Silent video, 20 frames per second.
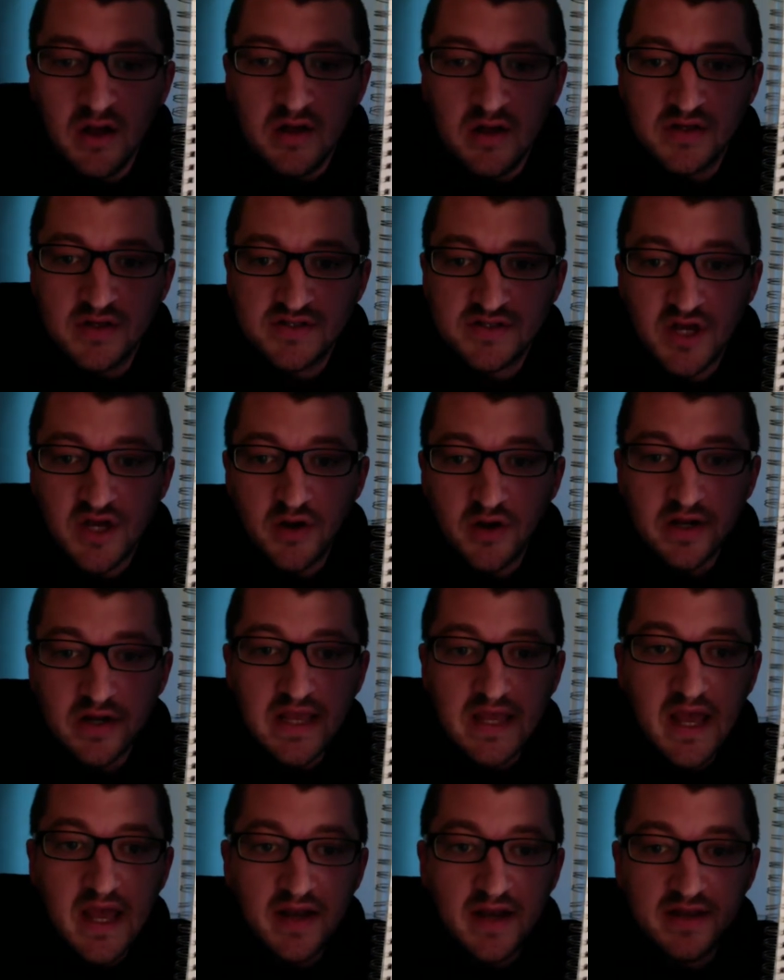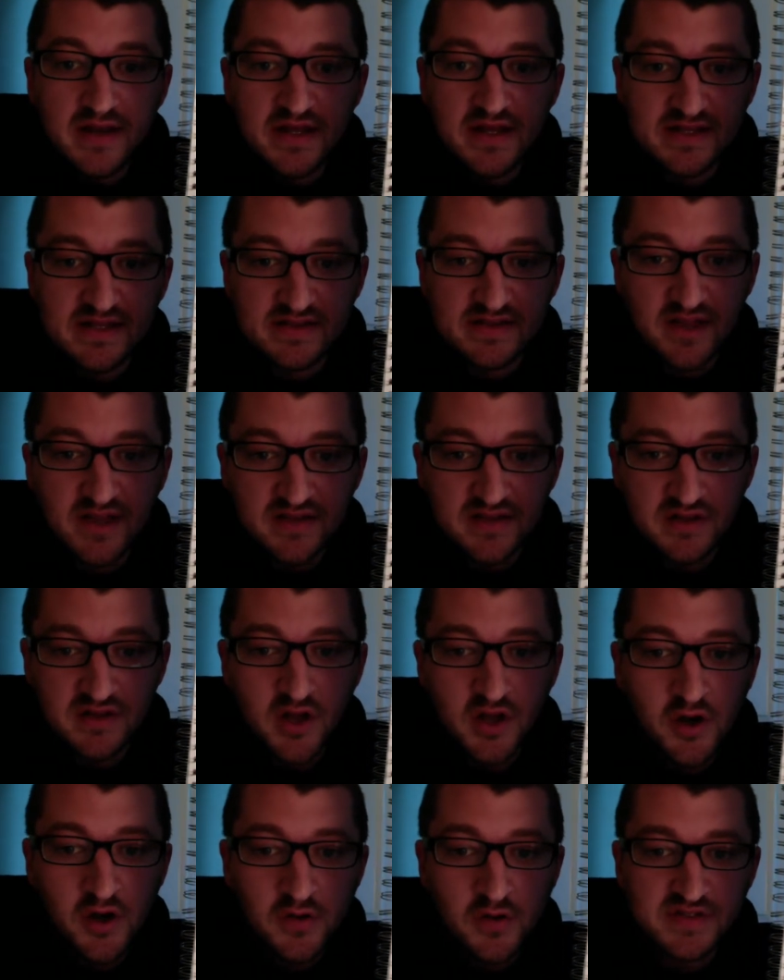So again, like the
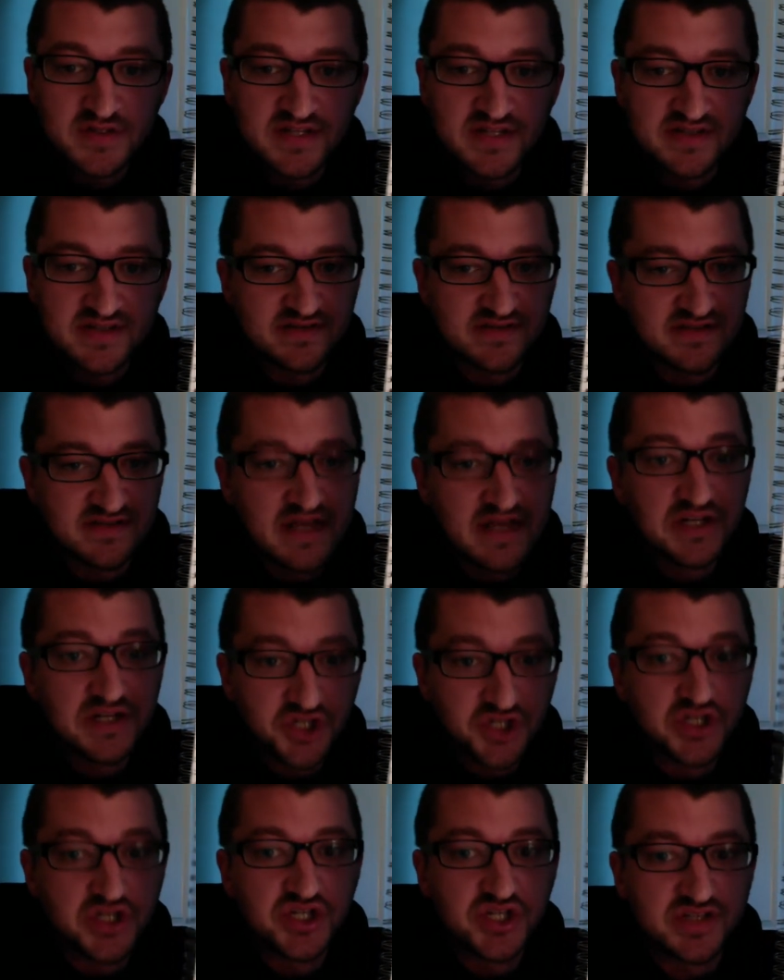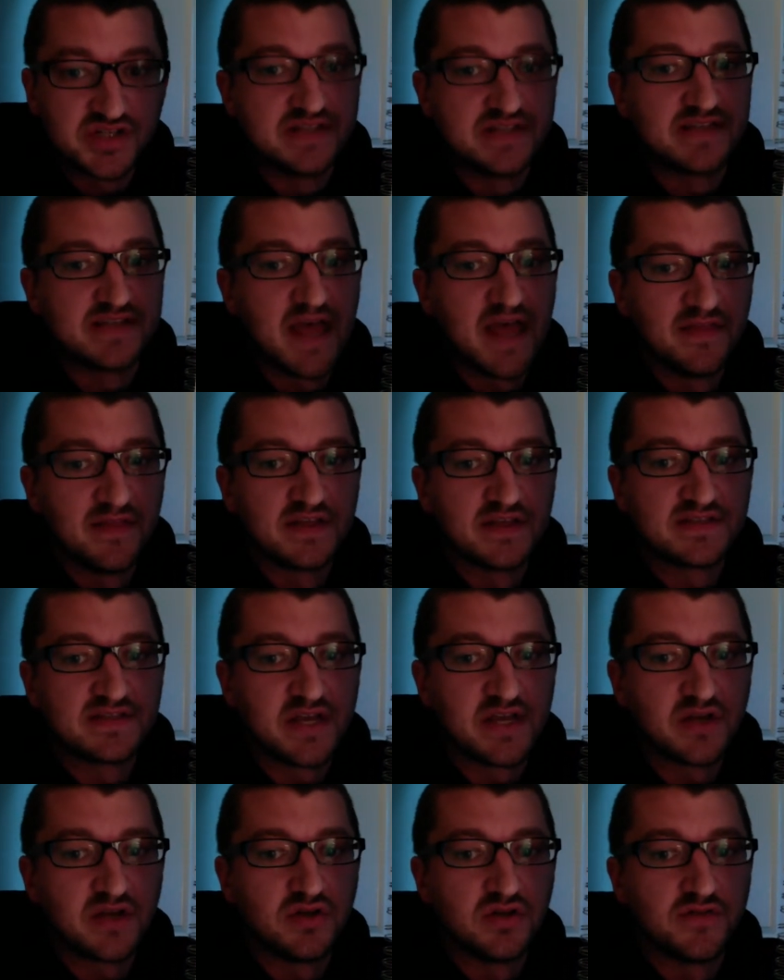loans, it's essentially just this endless
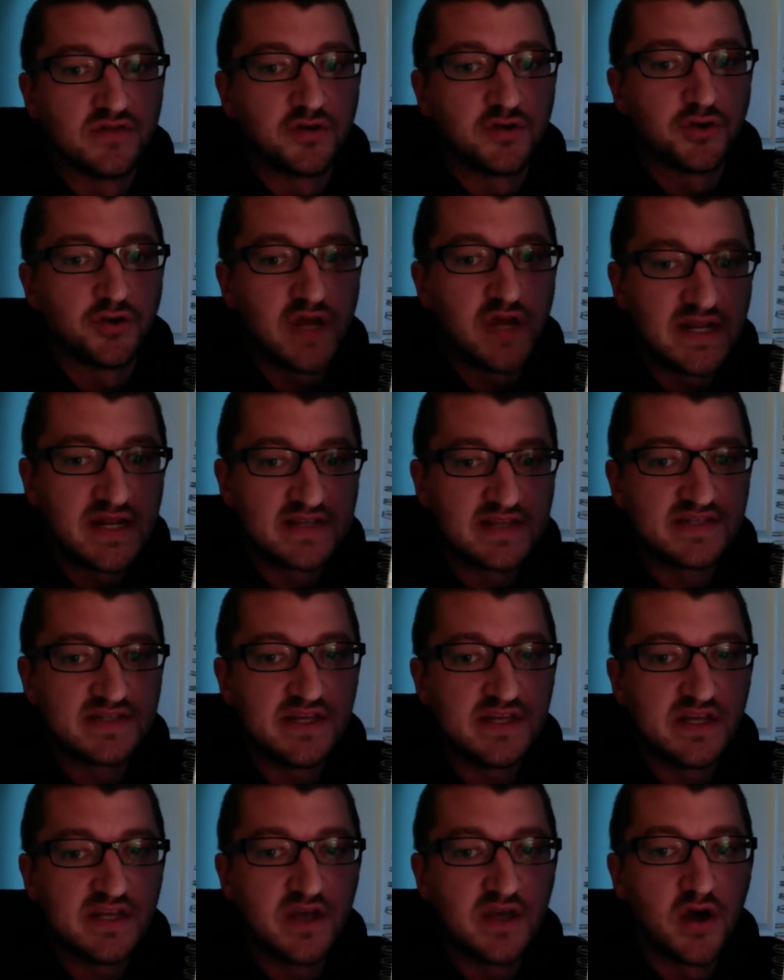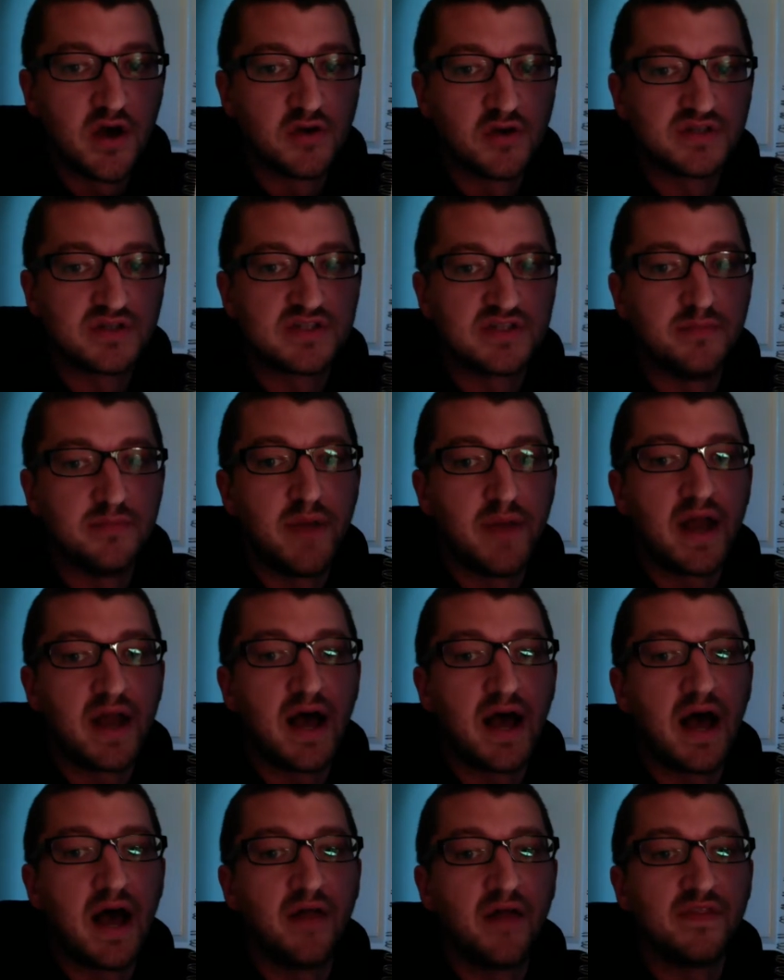cycle of creating CDOs to bet
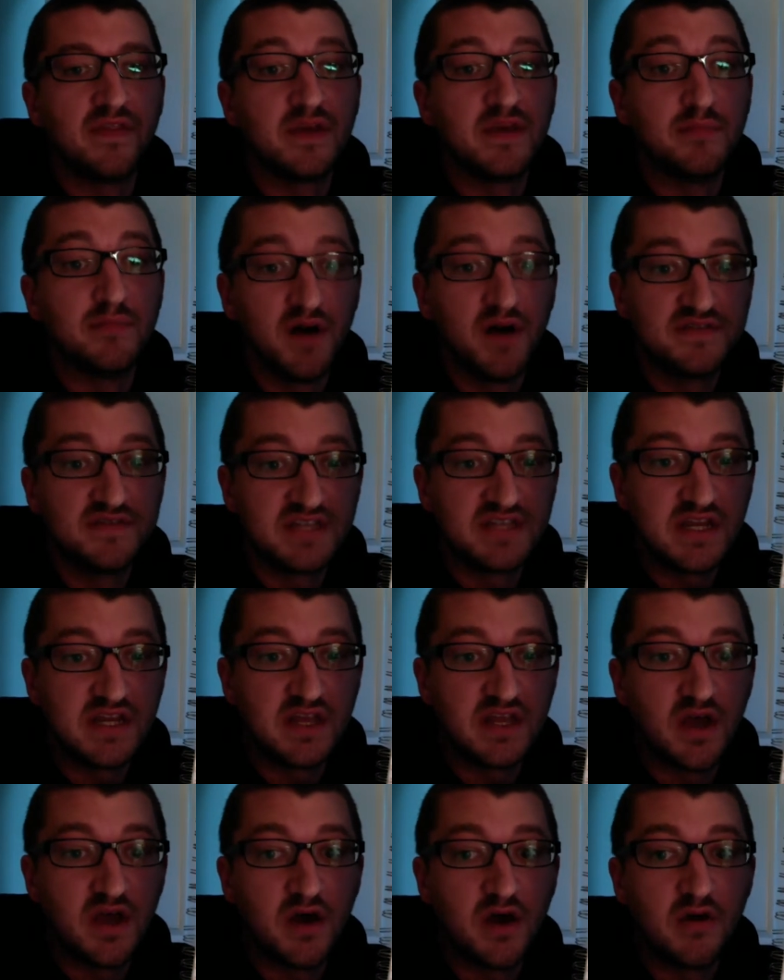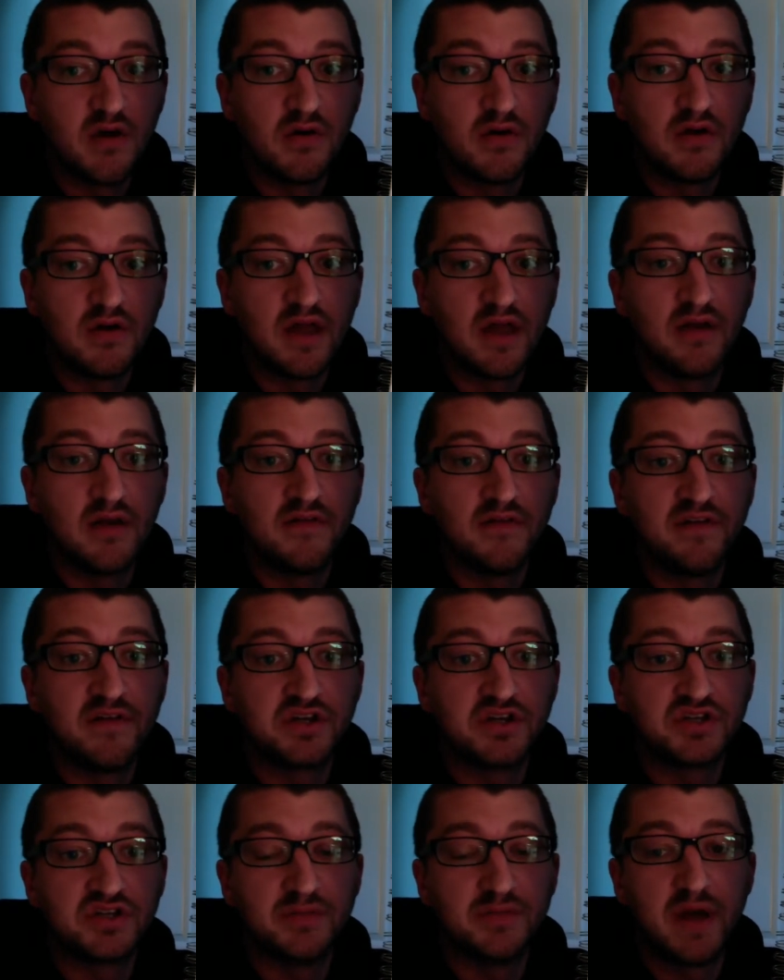on the above CDO and
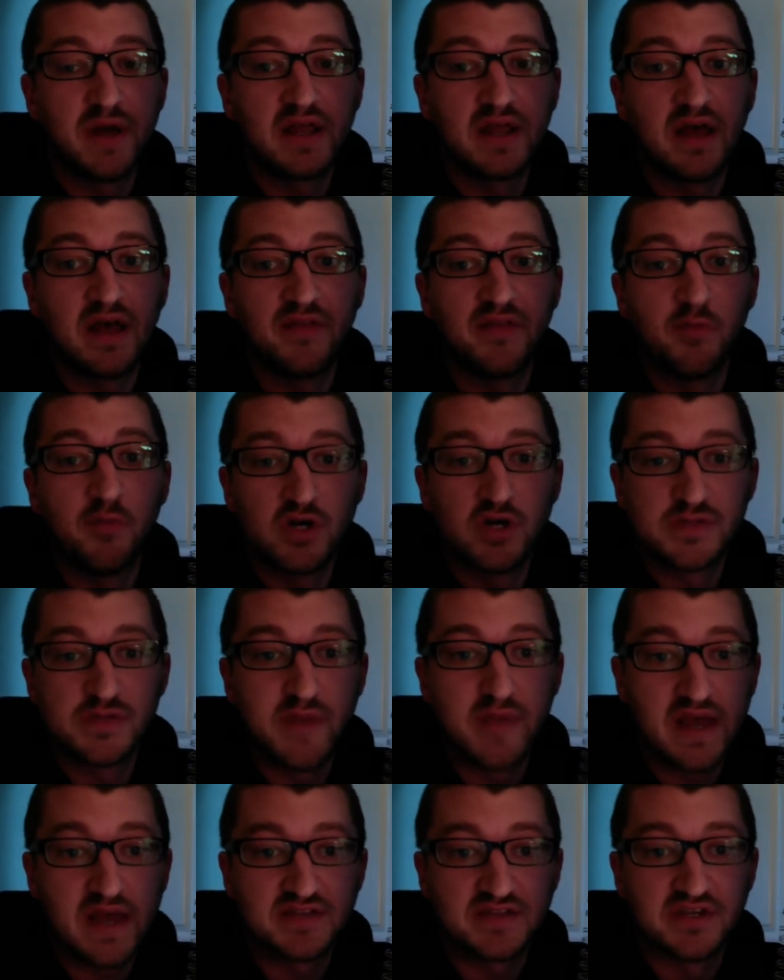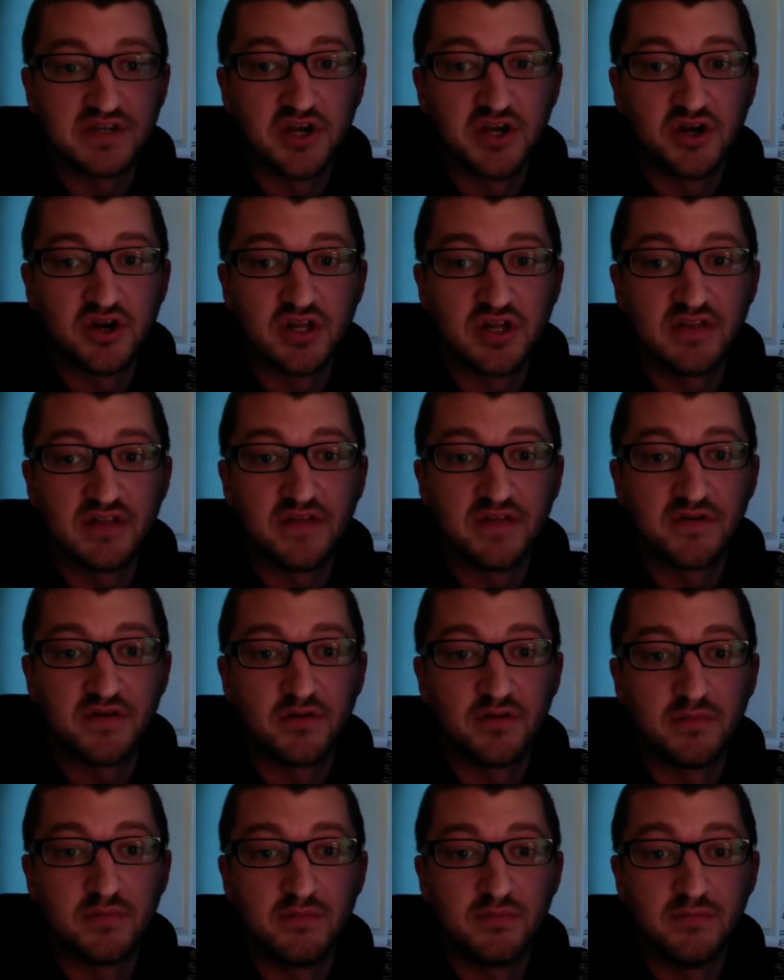eventually betting on the mortgage-backed security that
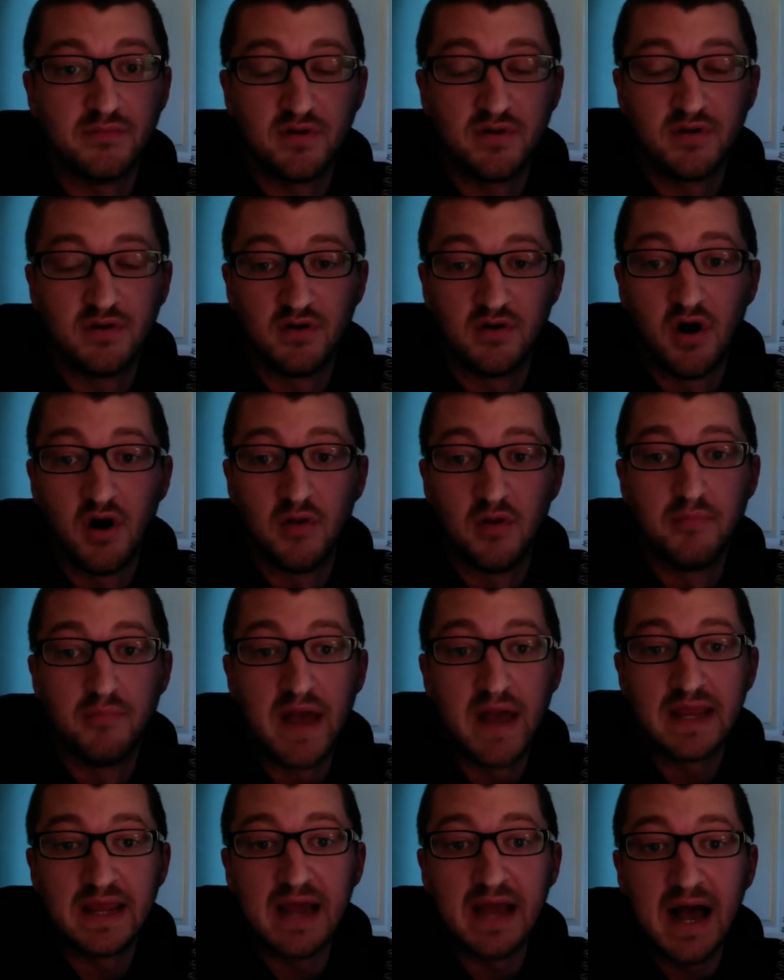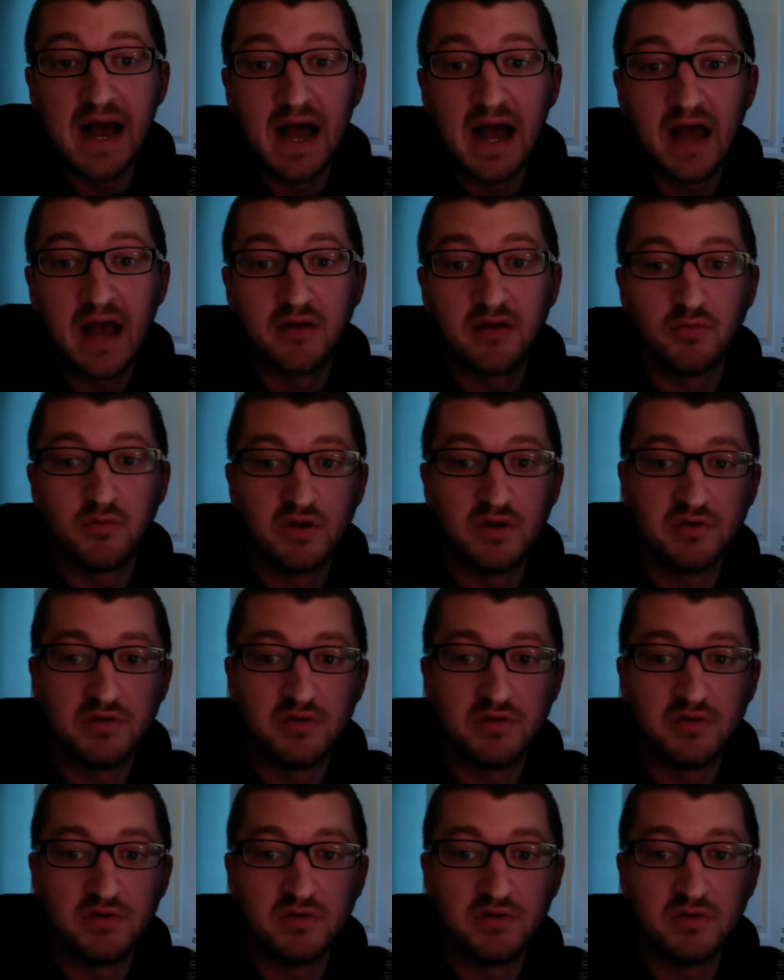they're all betting on.